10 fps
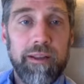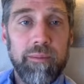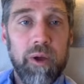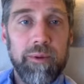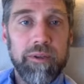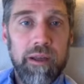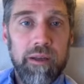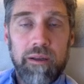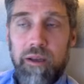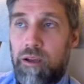At the moment,
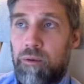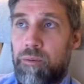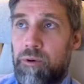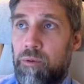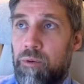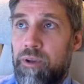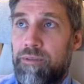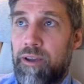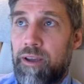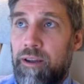we're all
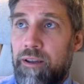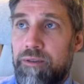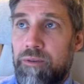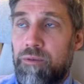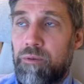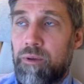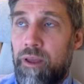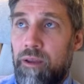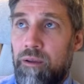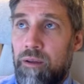living in a sort of
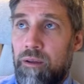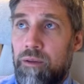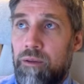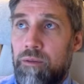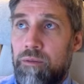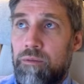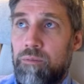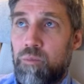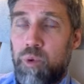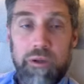a
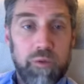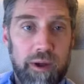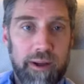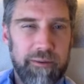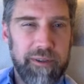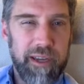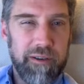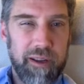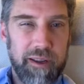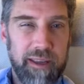worldwide
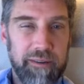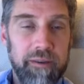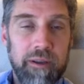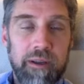recession, I guess,